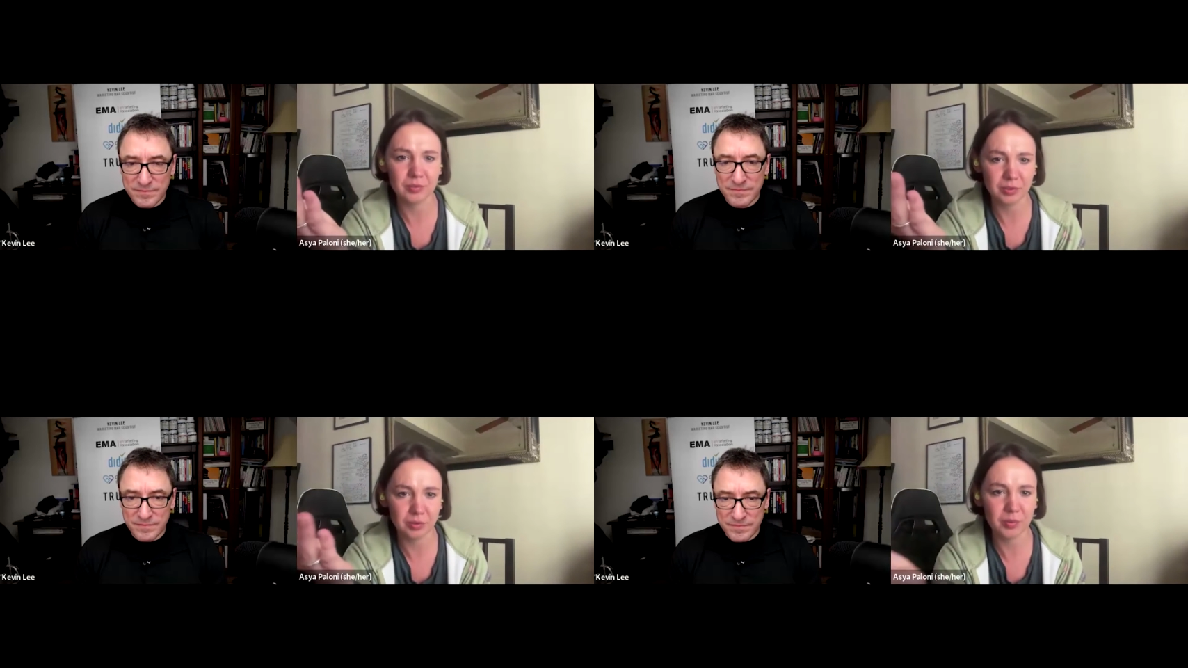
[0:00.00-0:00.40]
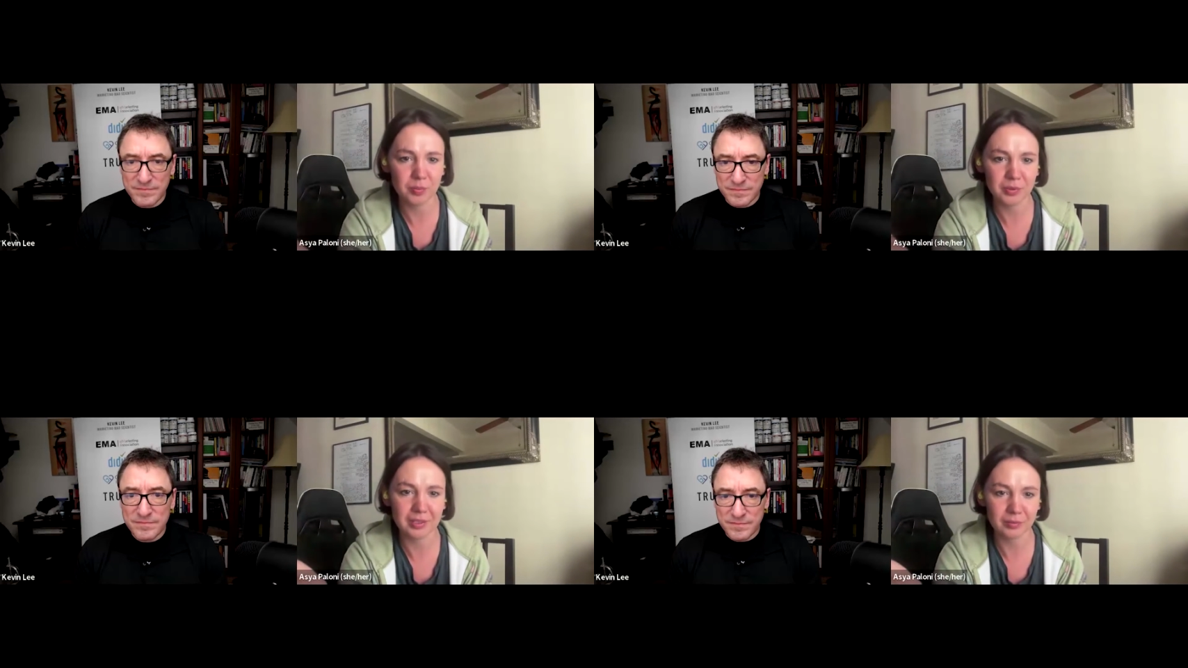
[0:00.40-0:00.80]
Speaker 1: giving
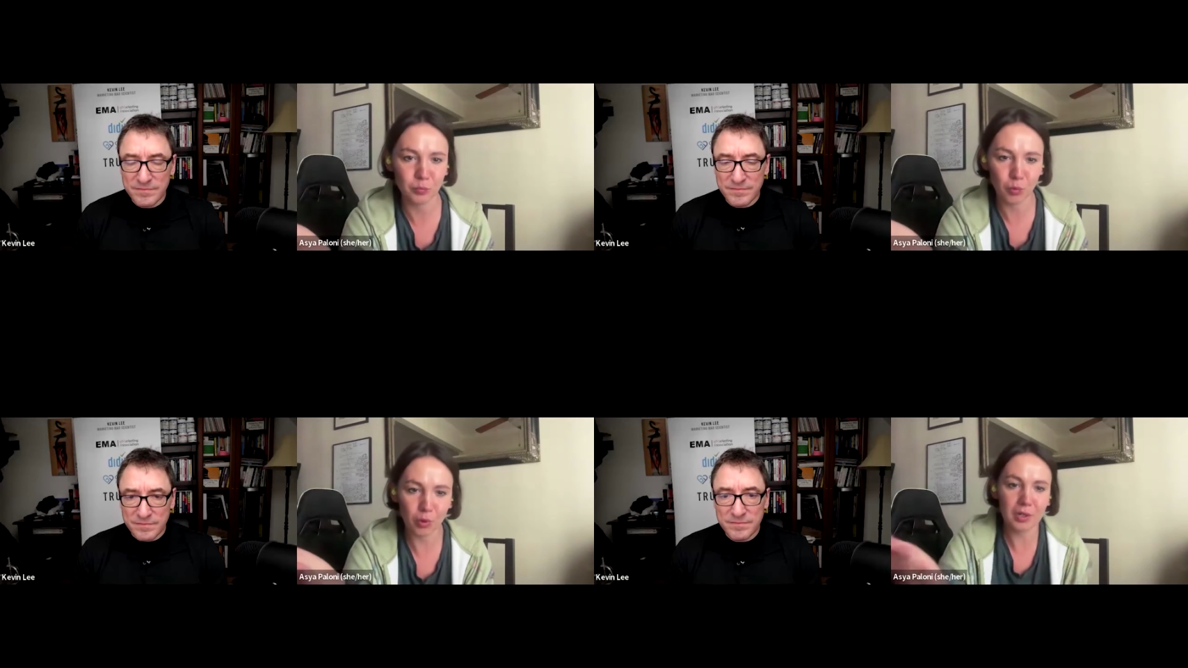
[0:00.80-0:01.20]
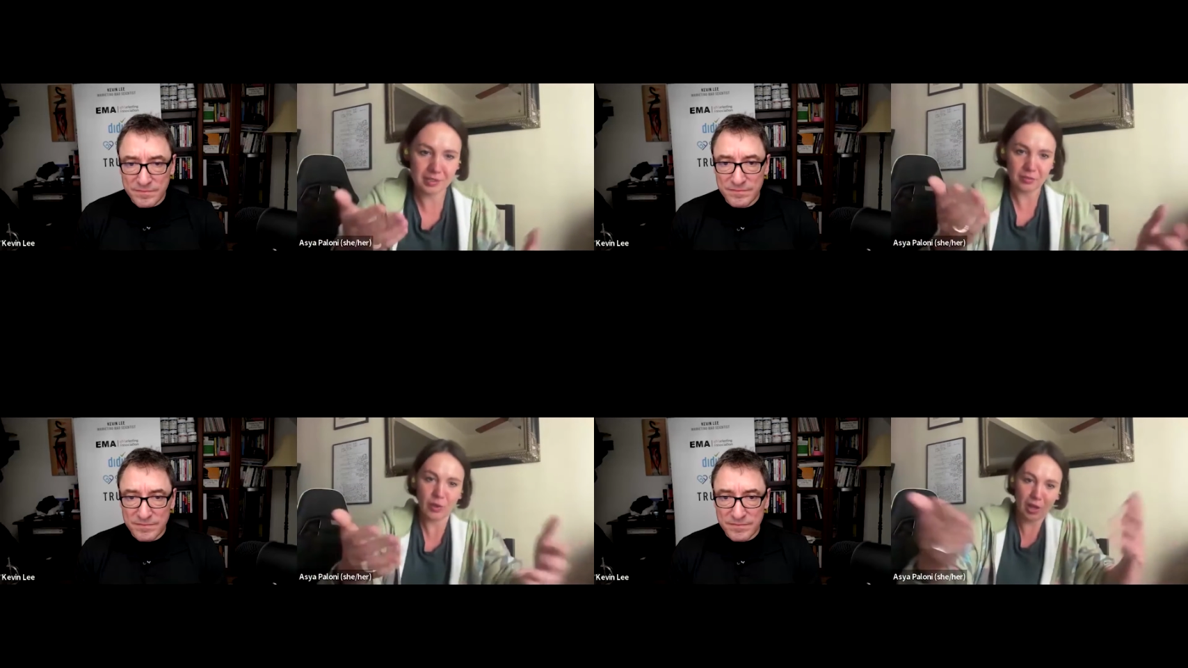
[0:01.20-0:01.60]
people
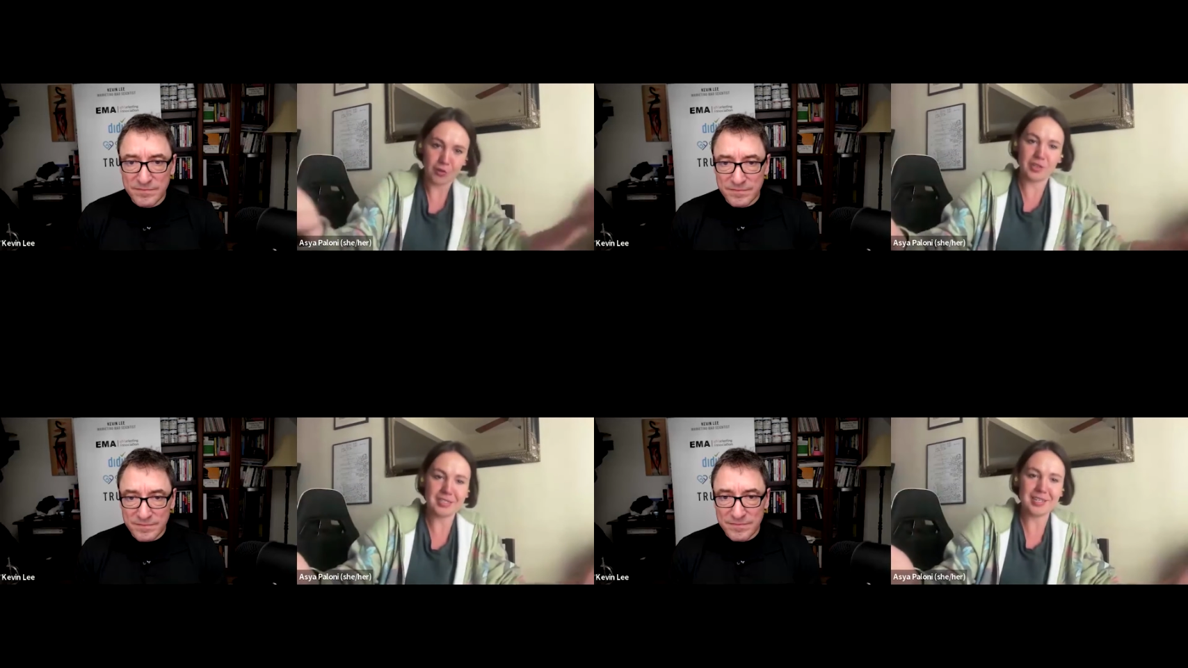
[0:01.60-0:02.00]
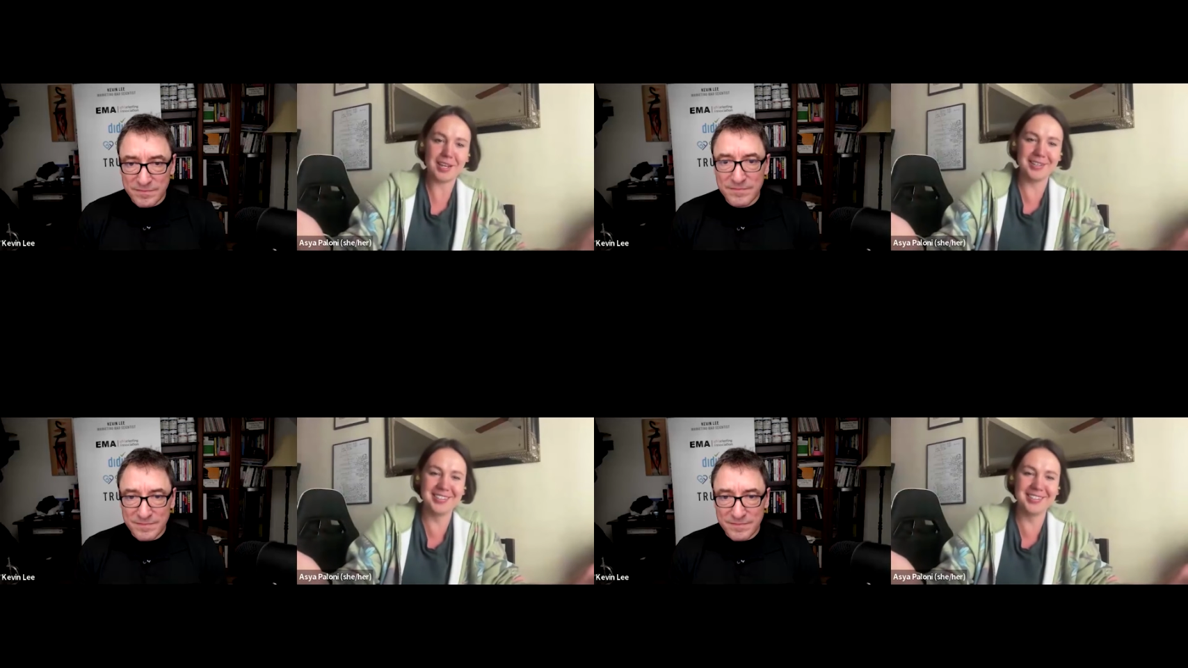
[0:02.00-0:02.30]
more health anxiety.